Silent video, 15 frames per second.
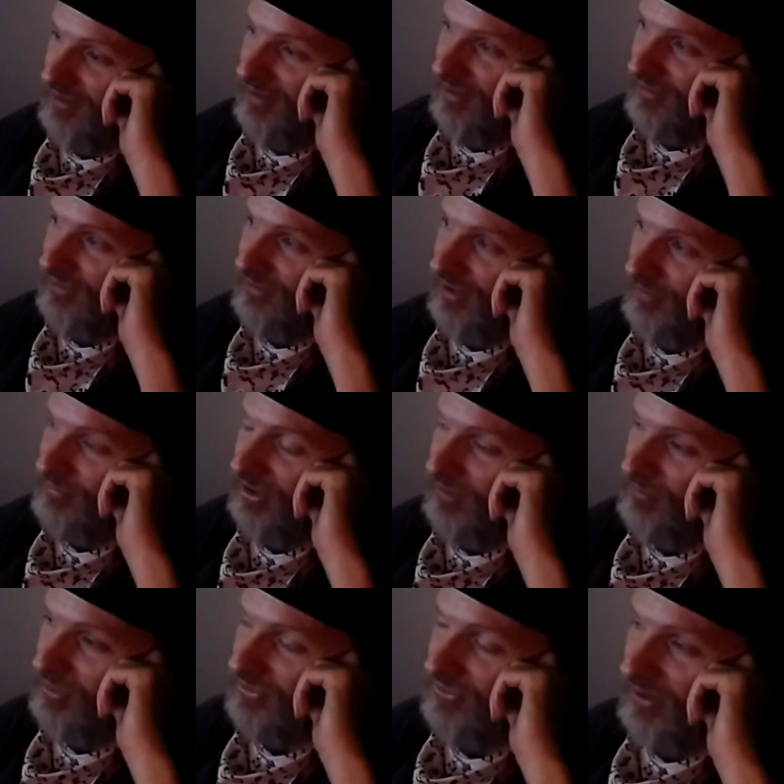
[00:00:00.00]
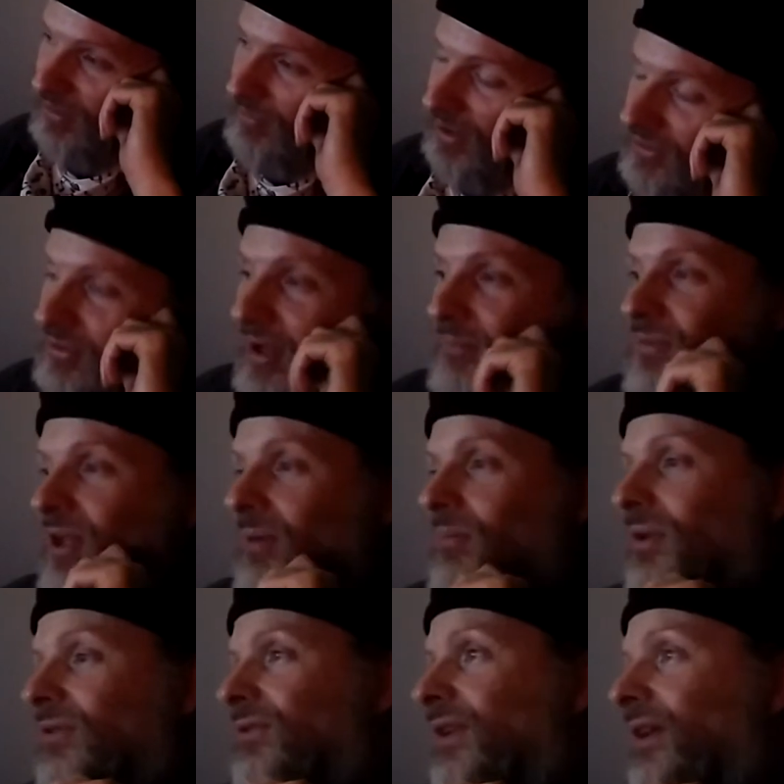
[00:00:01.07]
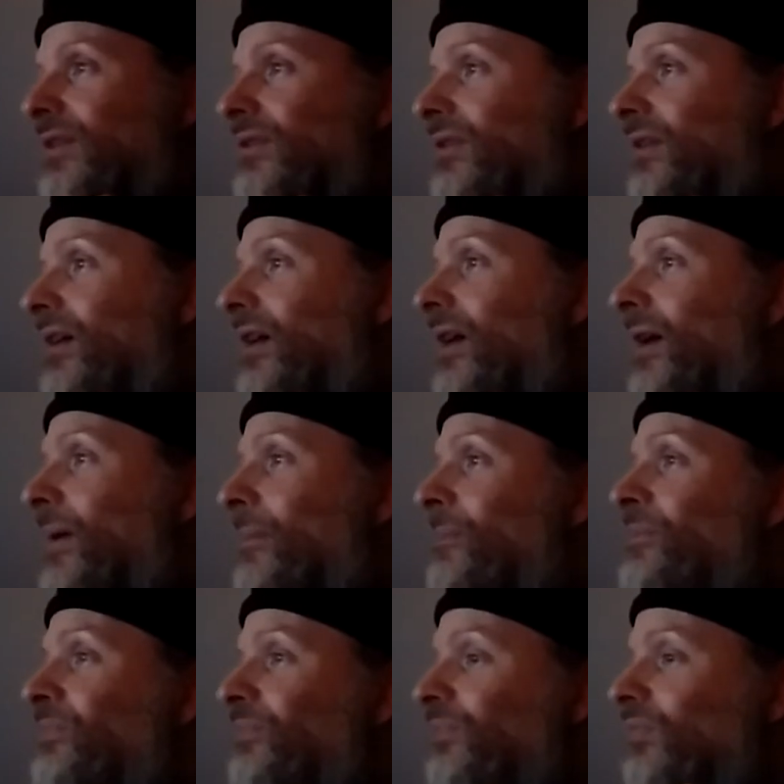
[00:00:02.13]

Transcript: in the top 10% of my top 10%.